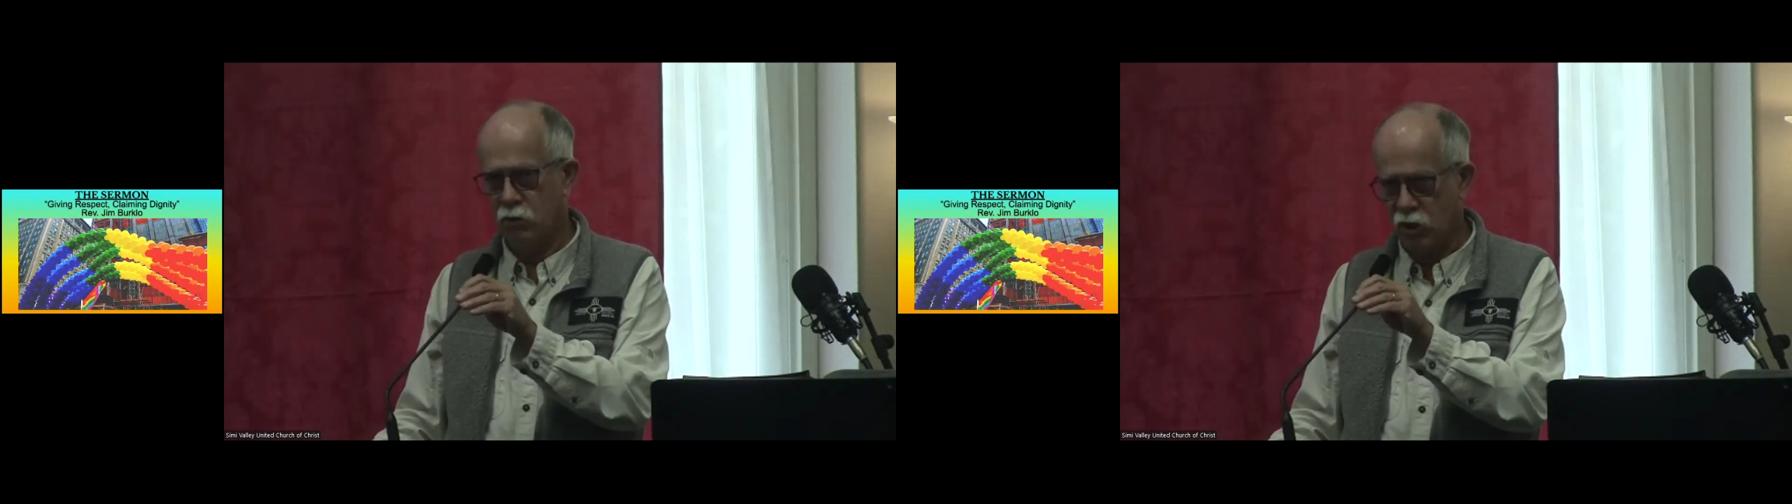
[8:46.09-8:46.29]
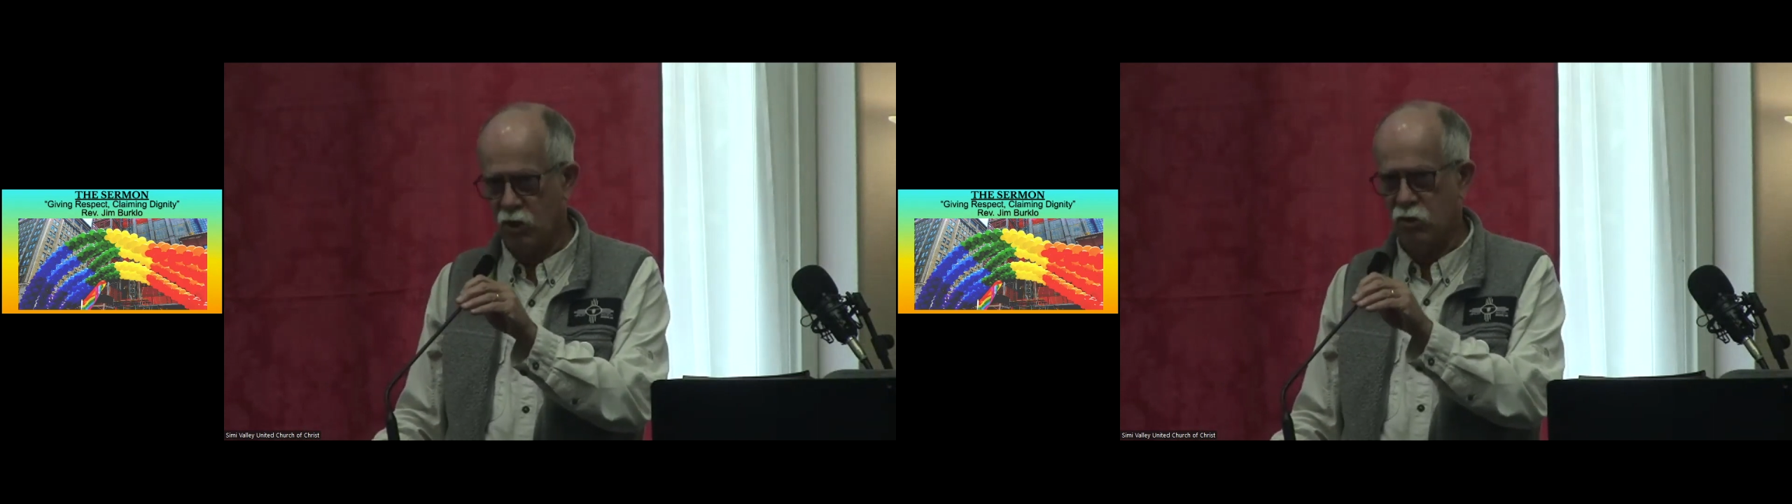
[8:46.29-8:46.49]

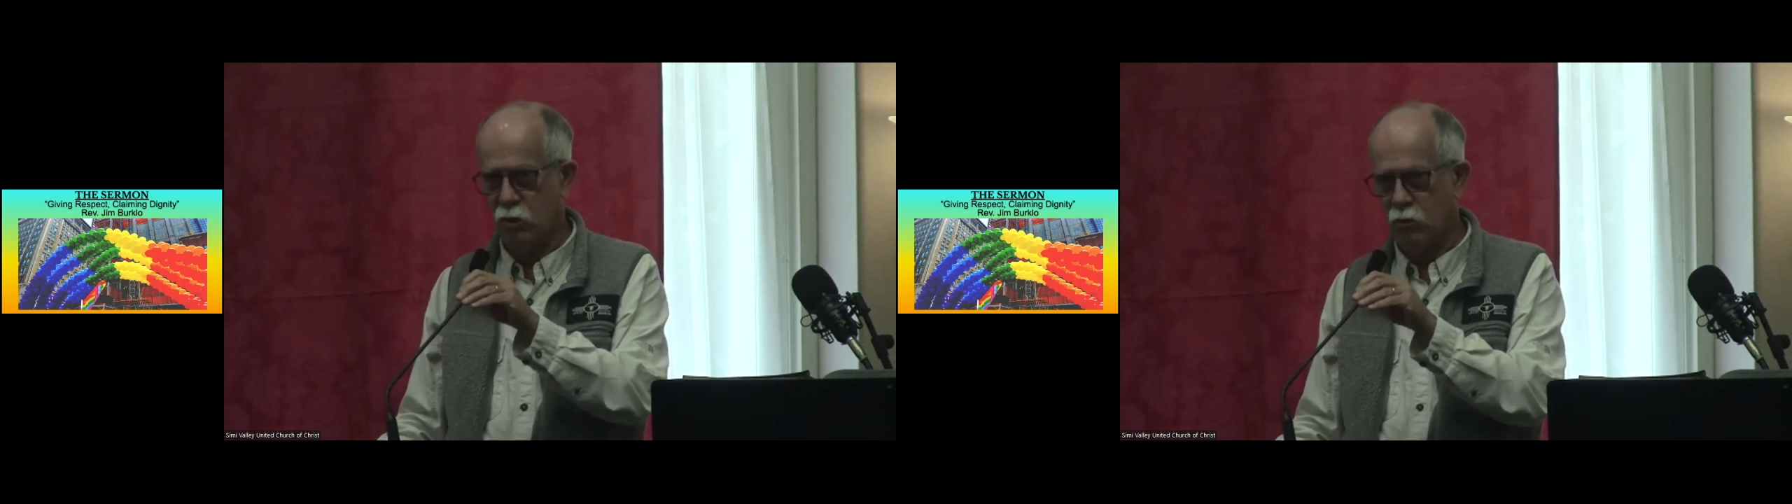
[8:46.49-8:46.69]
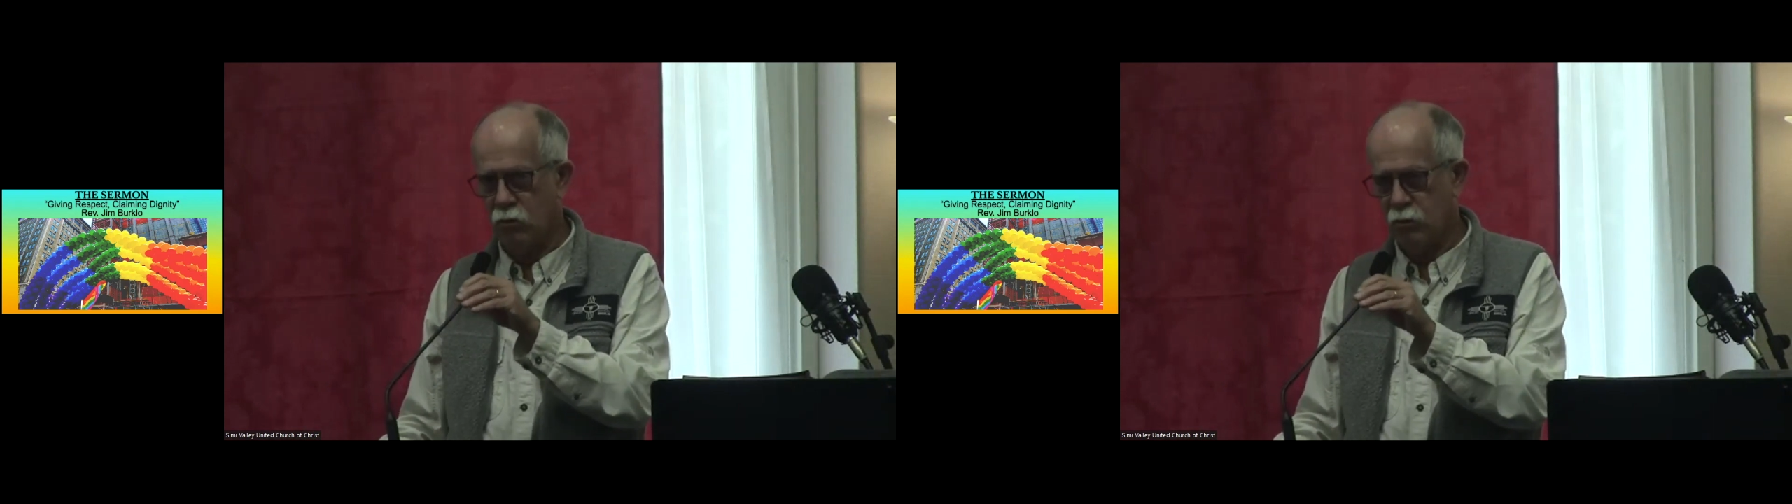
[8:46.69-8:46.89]

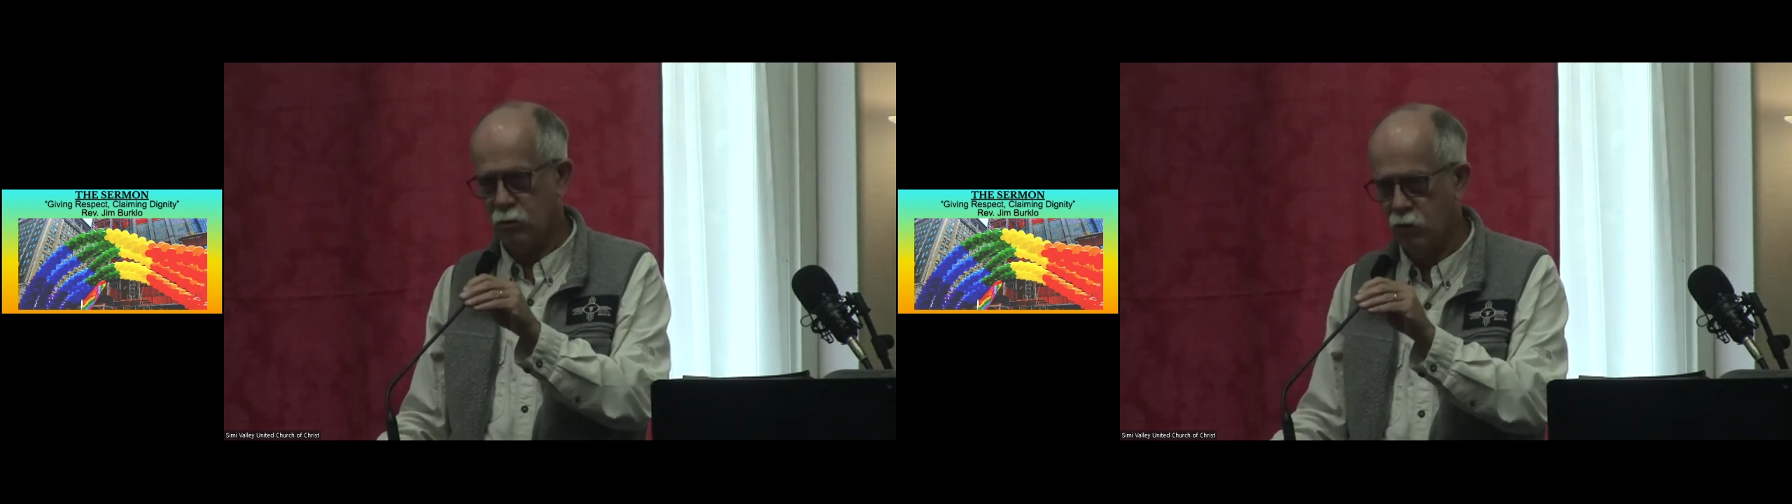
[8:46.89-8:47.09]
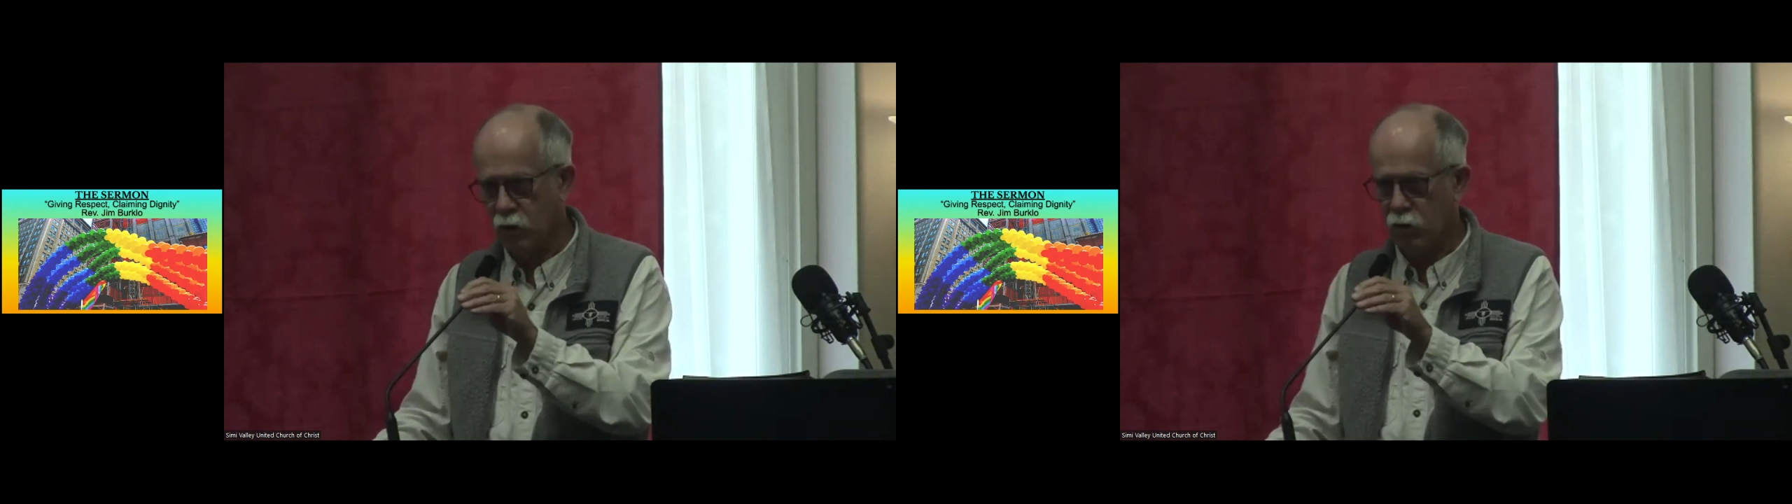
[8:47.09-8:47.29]
citizen,
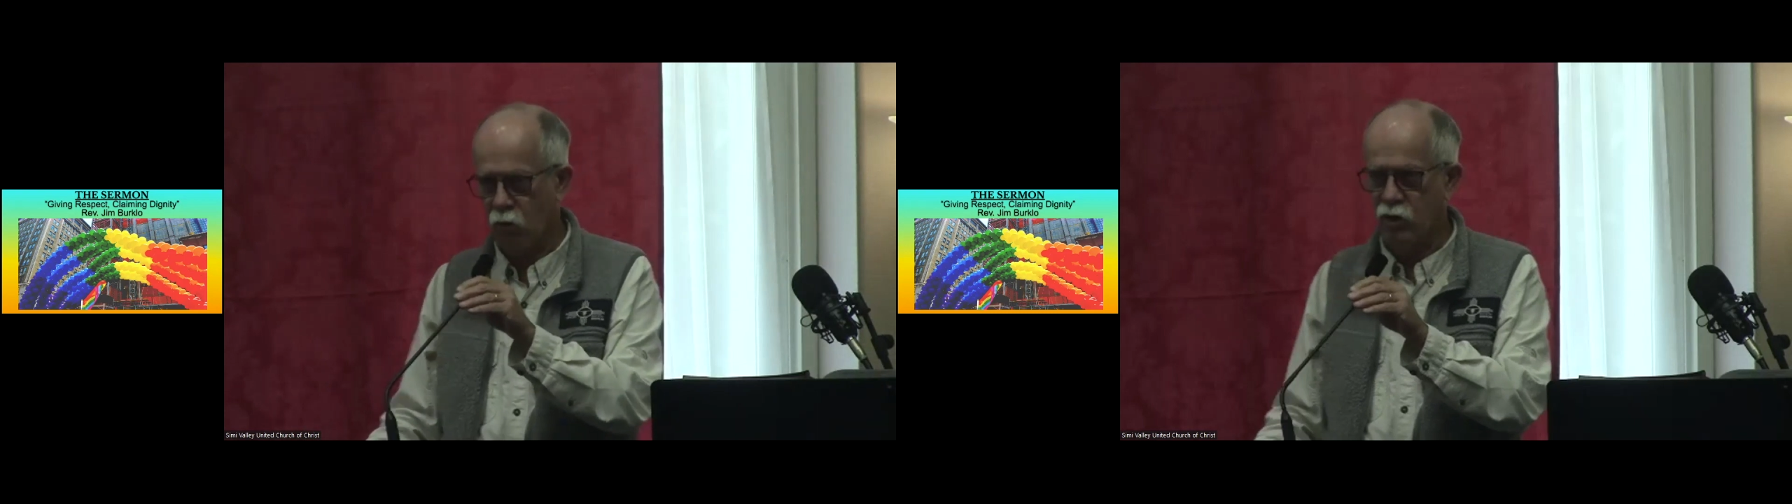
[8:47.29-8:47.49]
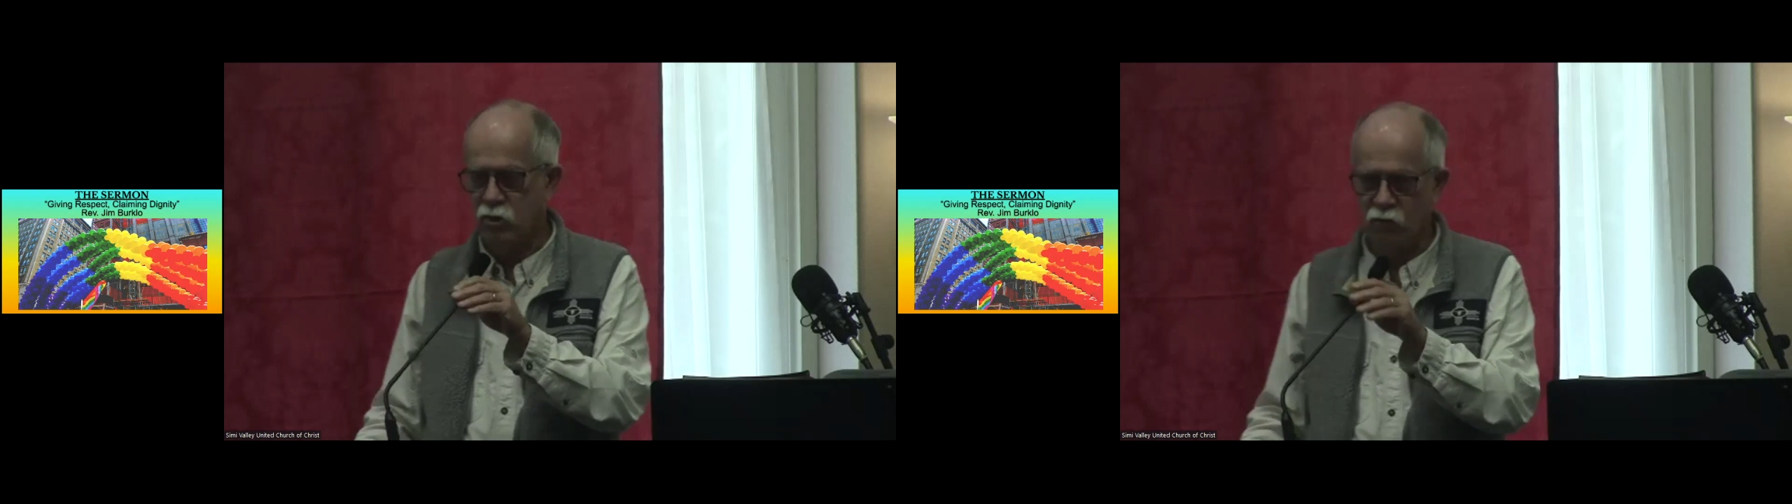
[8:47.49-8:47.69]
like the
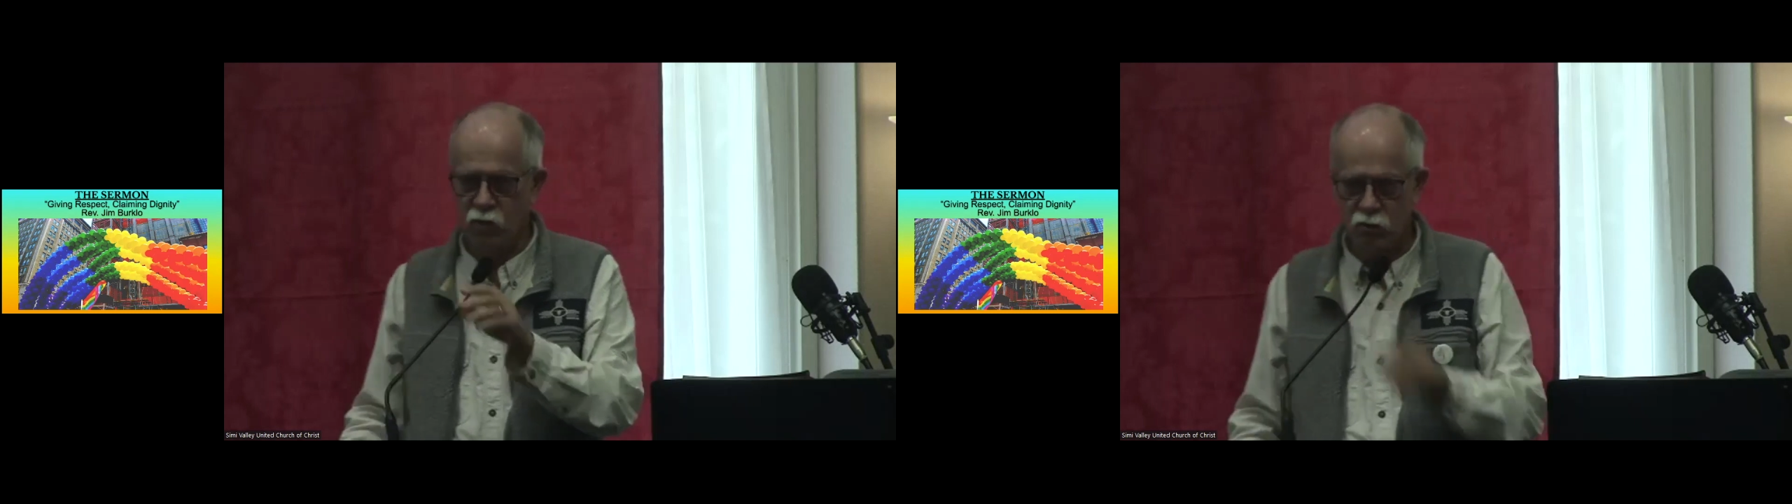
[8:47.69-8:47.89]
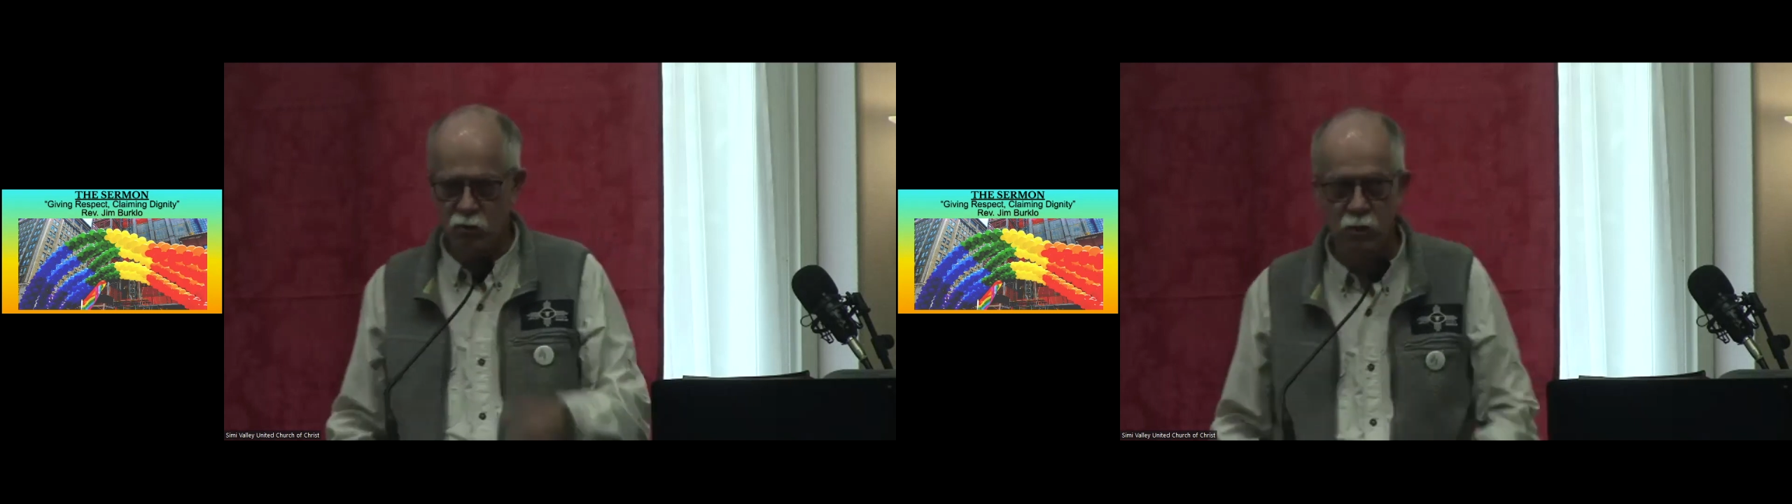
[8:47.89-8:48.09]
rest of
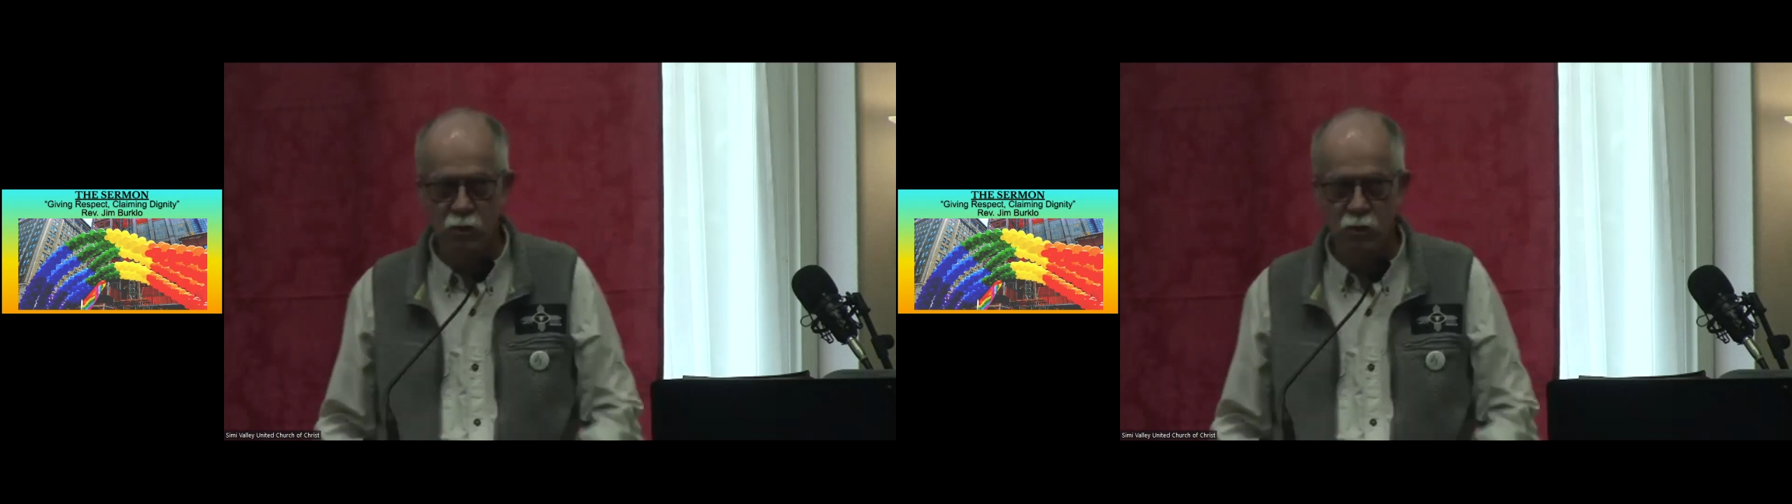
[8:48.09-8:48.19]
us.